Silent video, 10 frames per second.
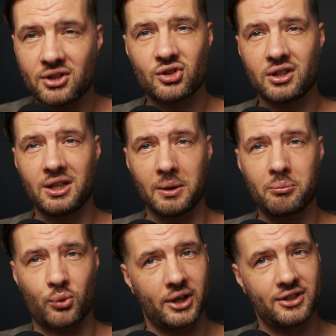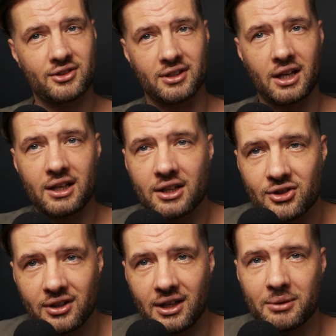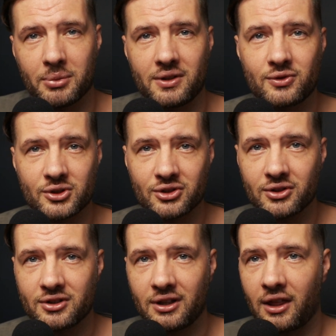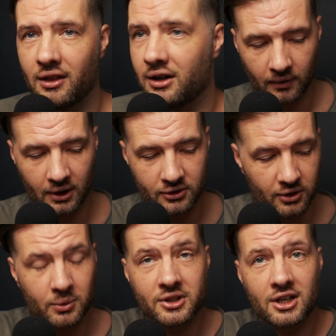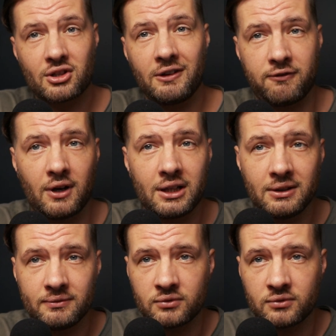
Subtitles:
actually impressed, and I actually got better results than I thought. So it was actually fun.